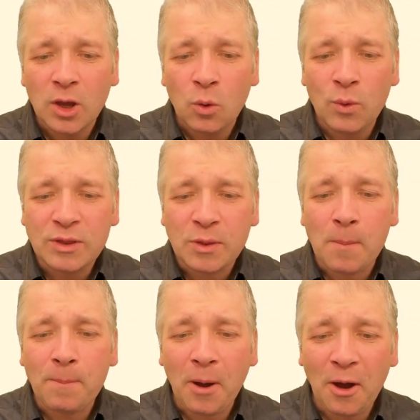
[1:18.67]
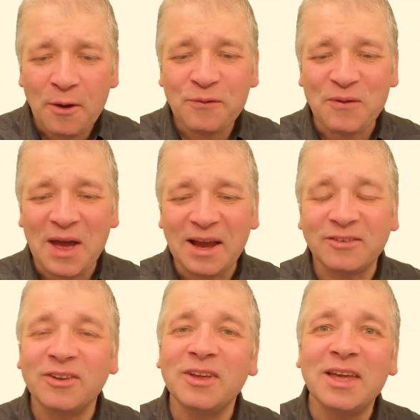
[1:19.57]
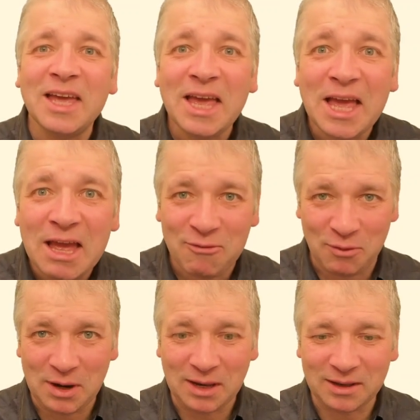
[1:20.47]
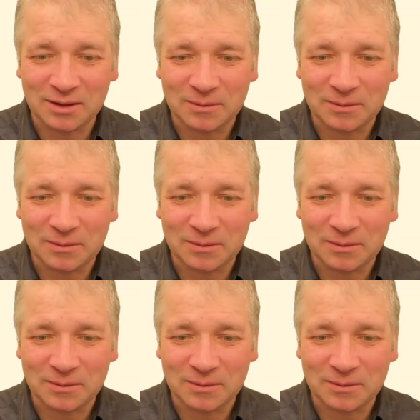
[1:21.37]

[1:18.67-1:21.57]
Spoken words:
with perfect hearing.